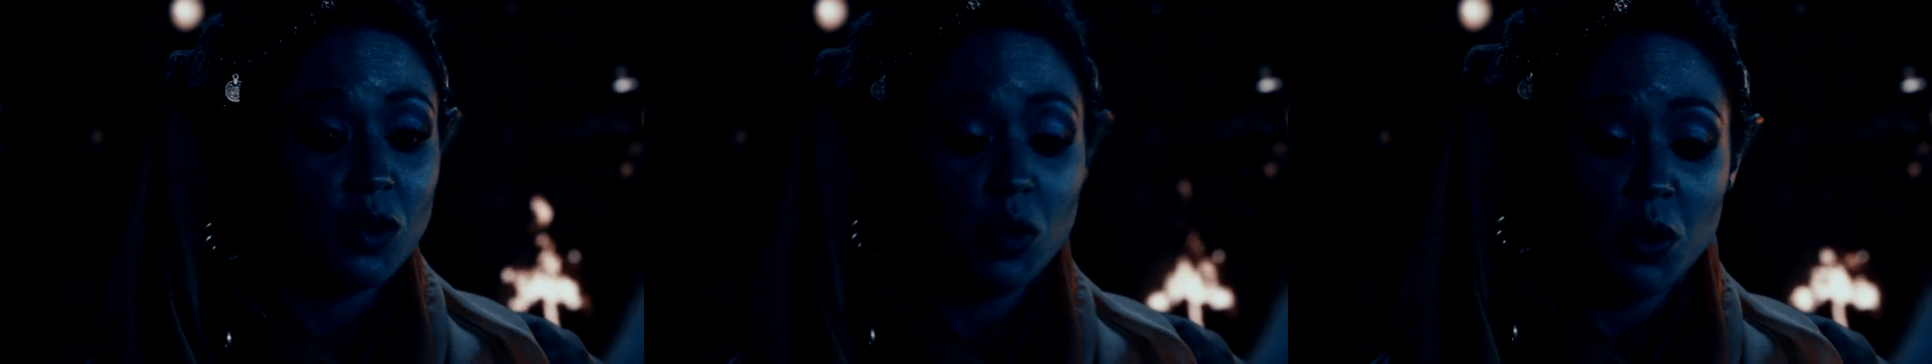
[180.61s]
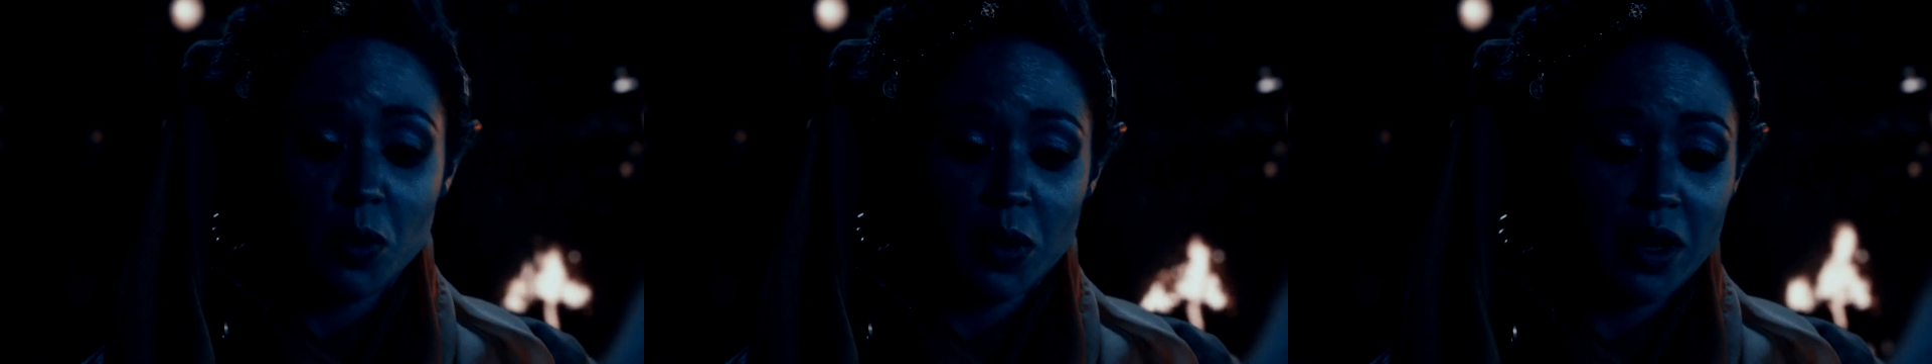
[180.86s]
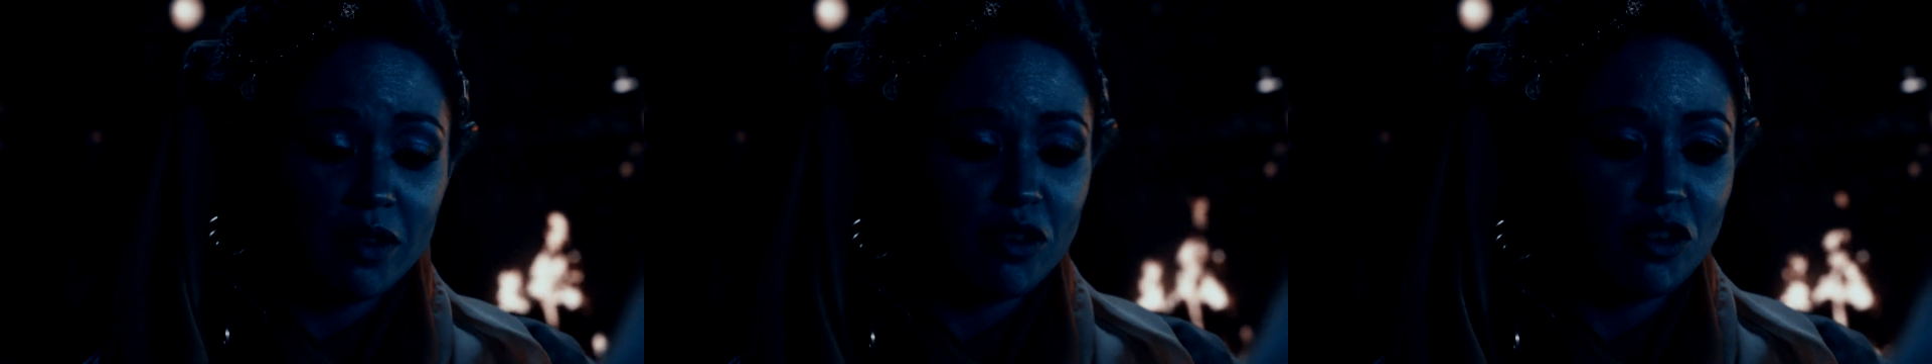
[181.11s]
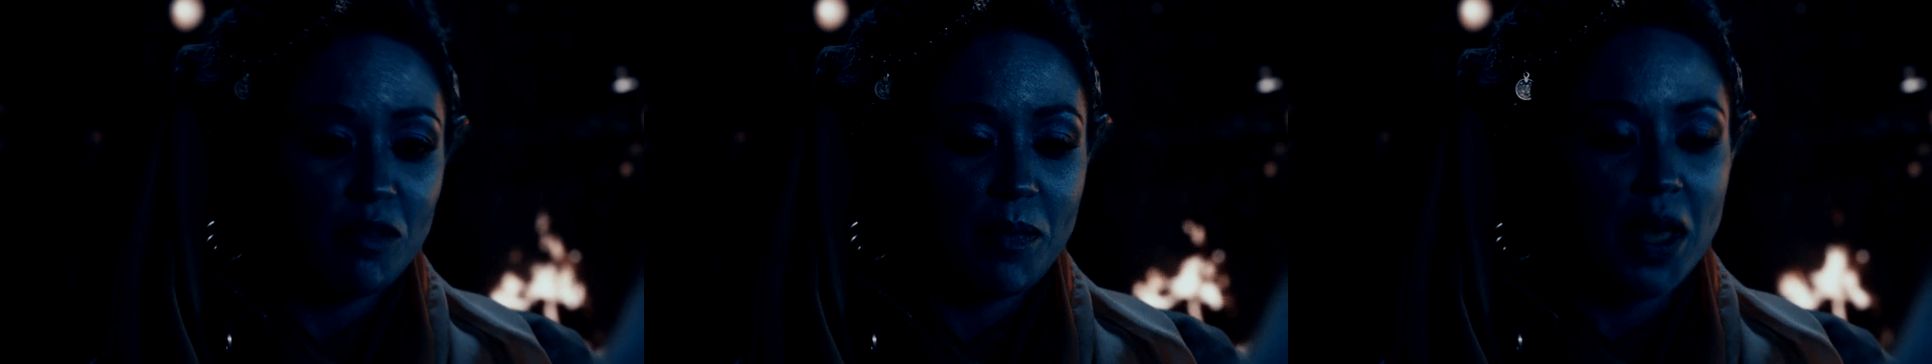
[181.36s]
We will never
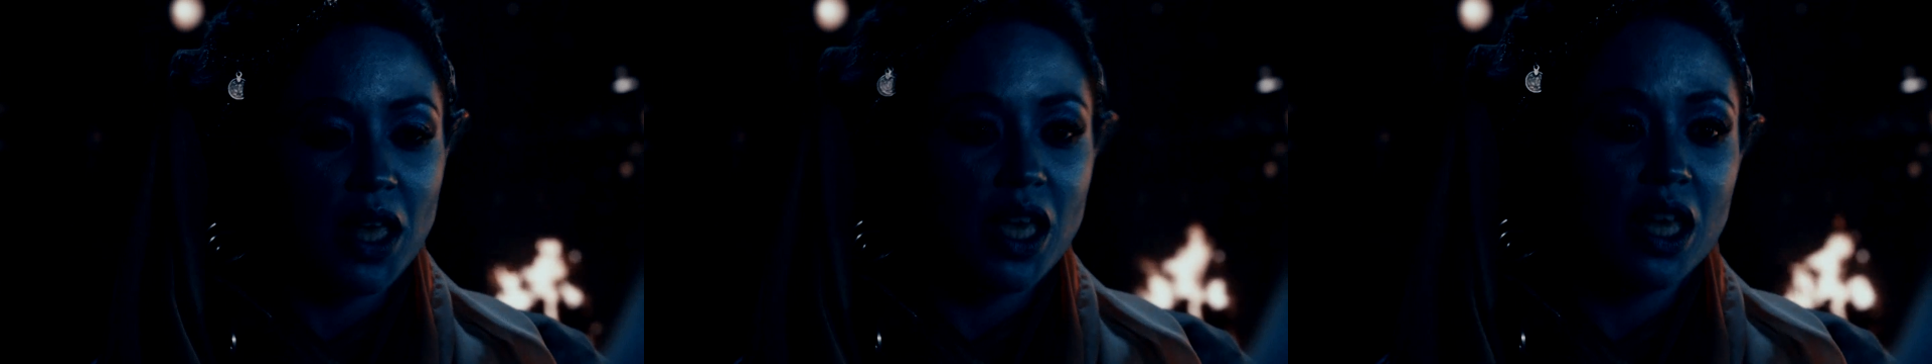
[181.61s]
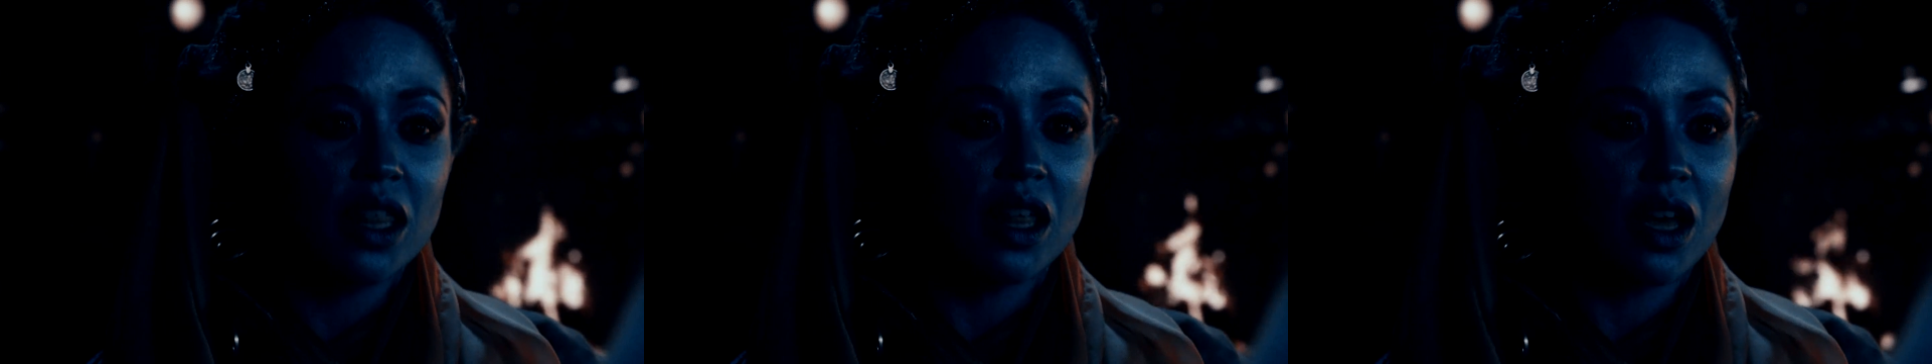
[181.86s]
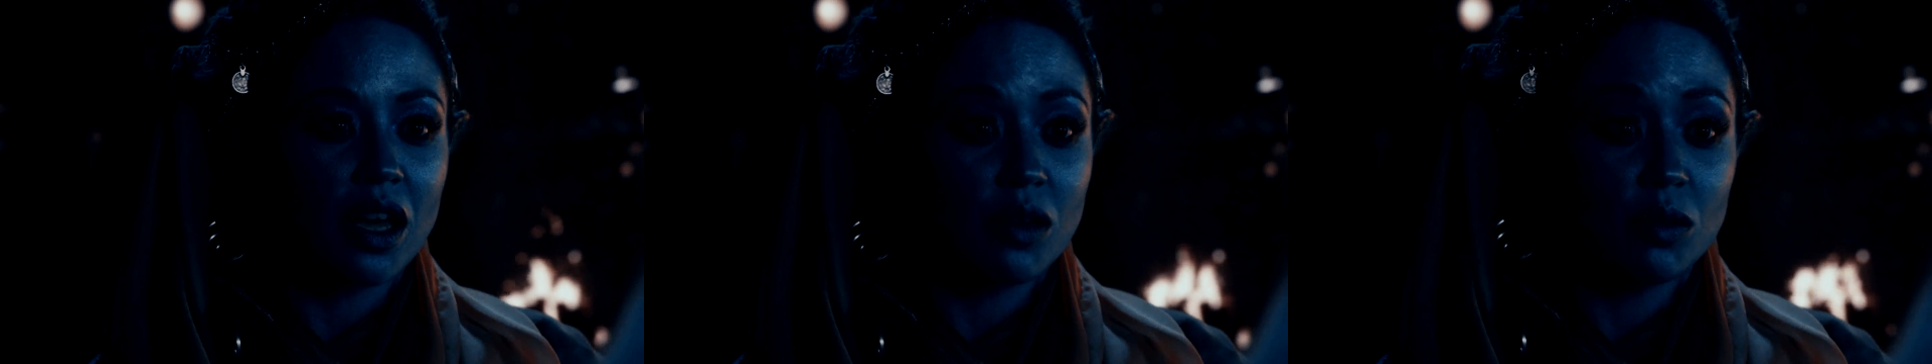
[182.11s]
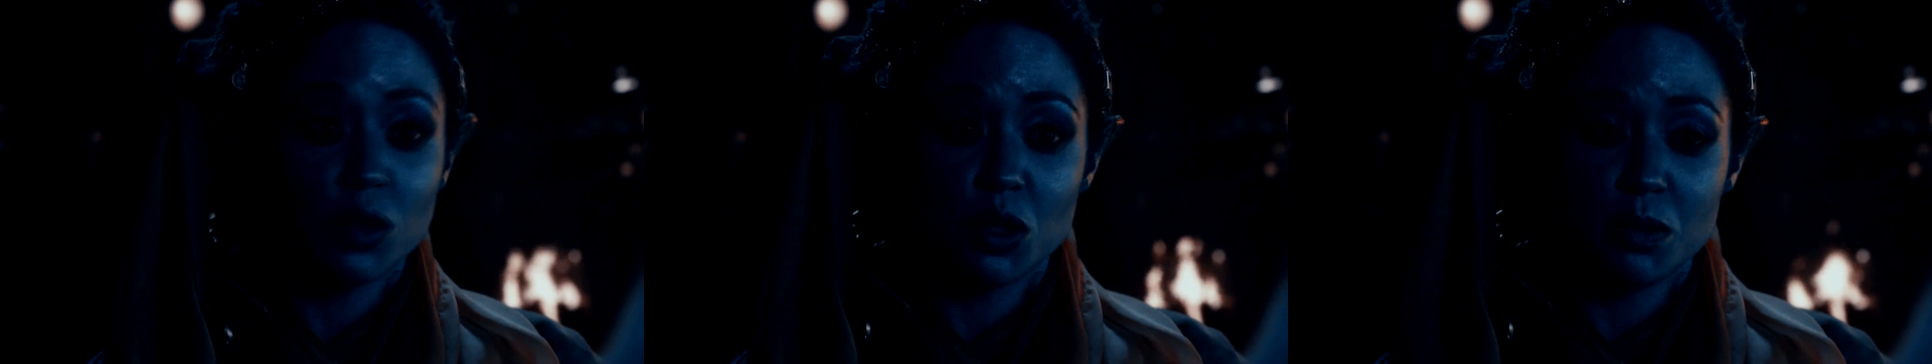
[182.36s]
have met either,
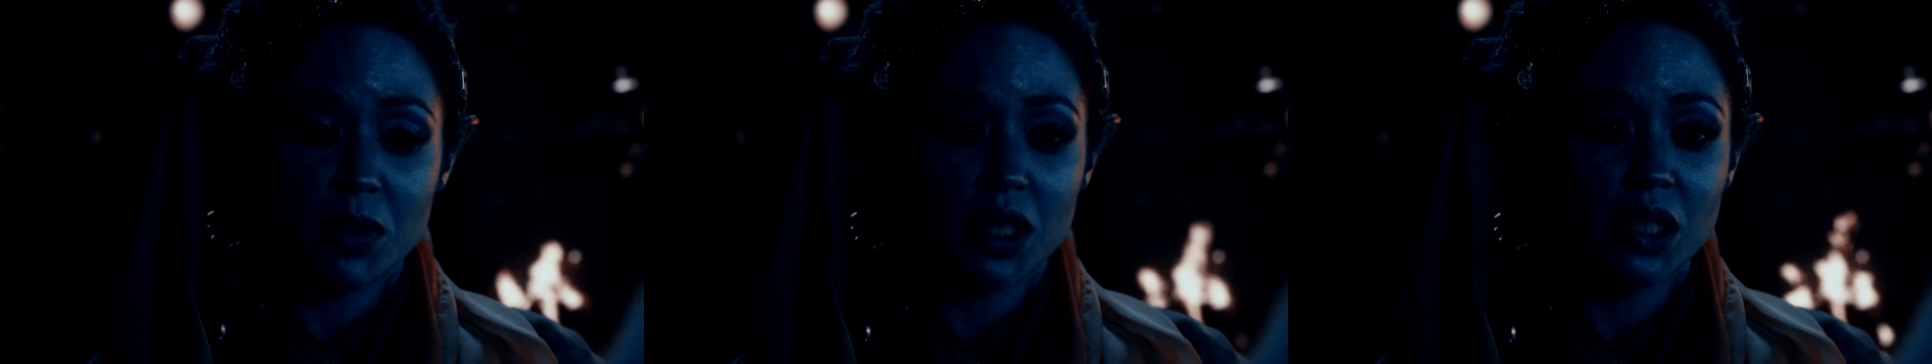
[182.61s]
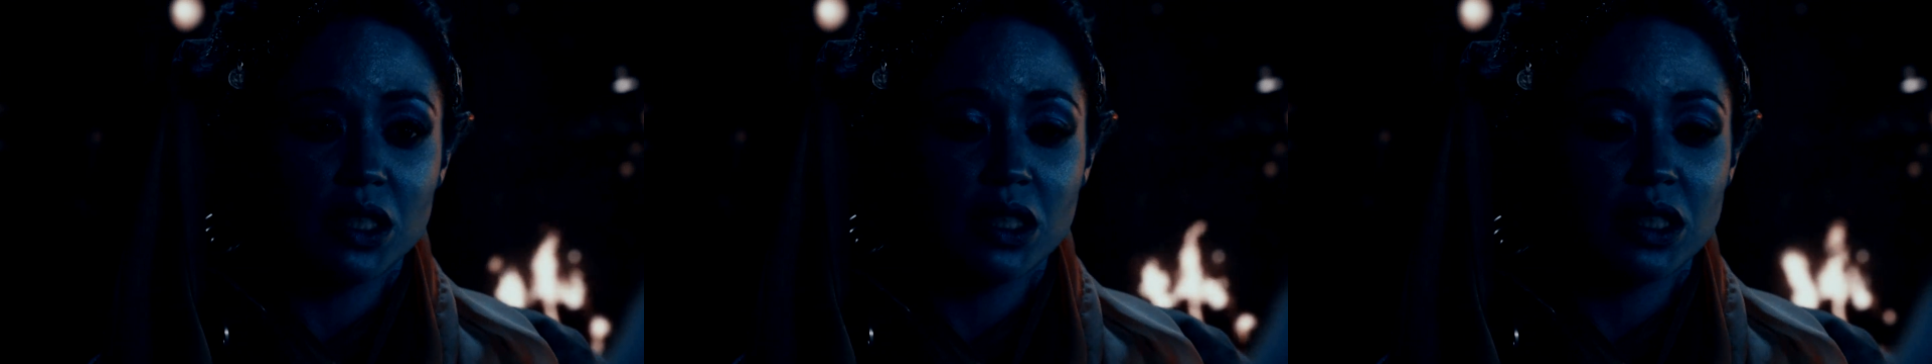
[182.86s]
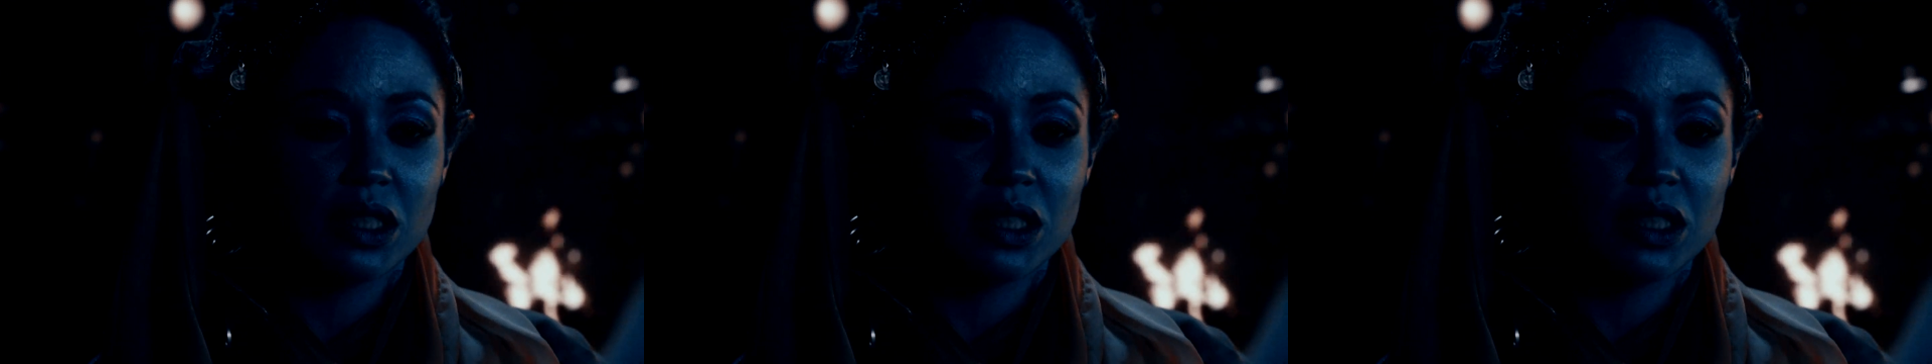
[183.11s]
which means